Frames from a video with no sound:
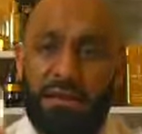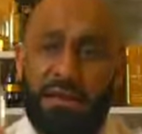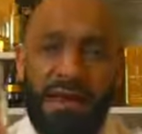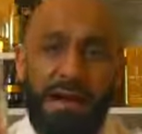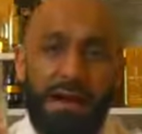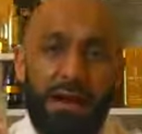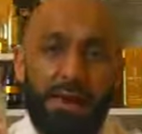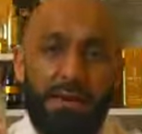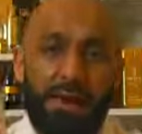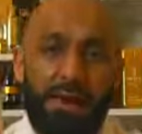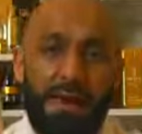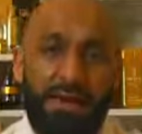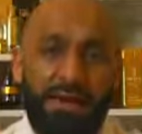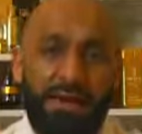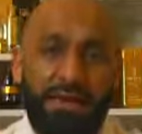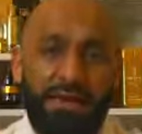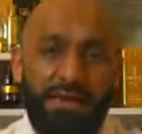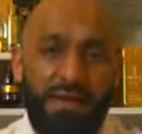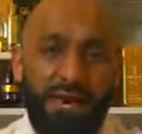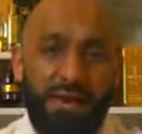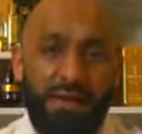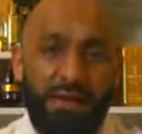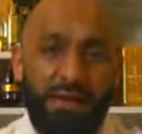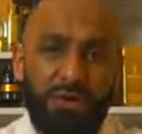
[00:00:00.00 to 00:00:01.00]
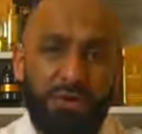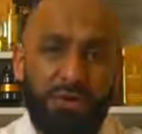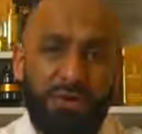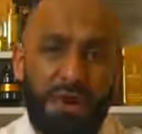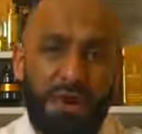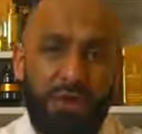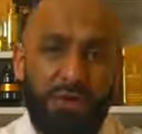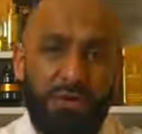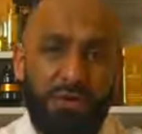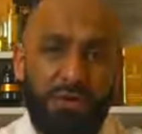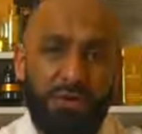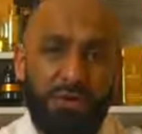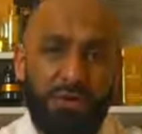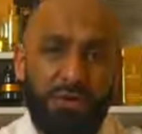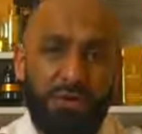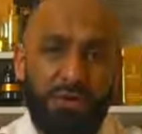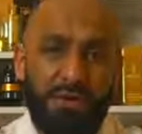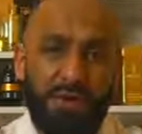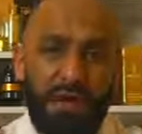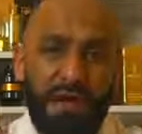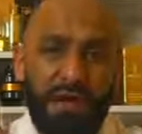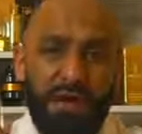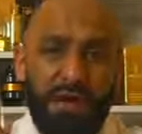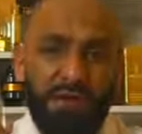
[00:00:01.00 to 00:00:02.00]
Now let me tell you, when I wore
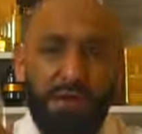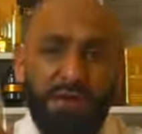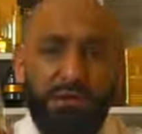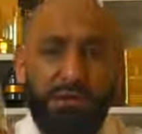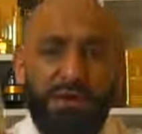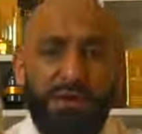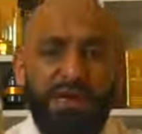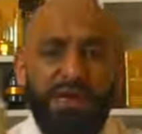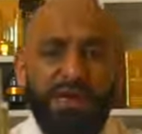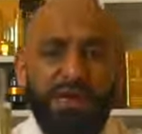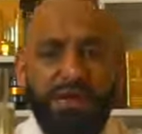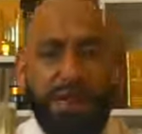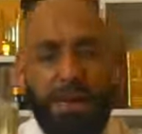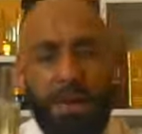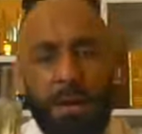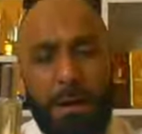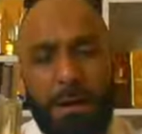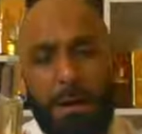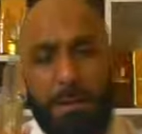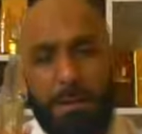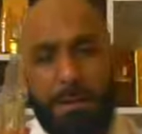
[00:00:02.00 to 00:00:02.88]
this, reading